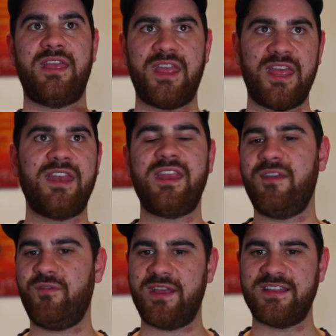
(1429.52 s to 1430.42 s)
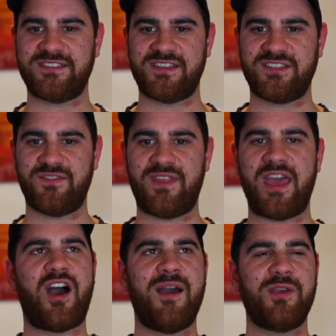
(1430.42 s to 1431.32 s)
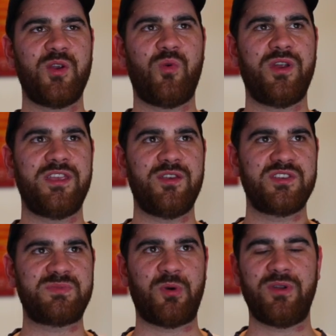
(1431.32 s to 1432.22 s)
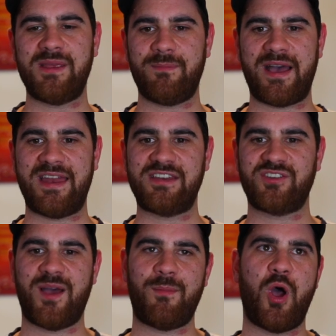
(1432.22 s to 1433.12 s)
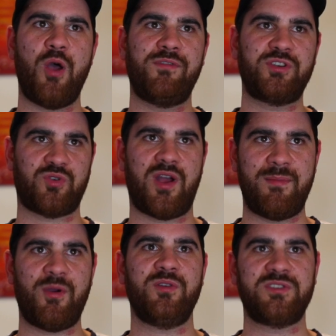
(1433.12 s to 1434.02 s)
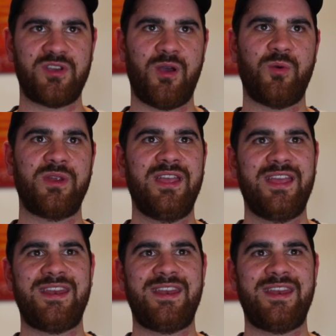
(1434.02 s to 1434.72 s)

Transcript: In every instance of that, I'm going to want to use Pauline Party Time over Dry Bones Gold.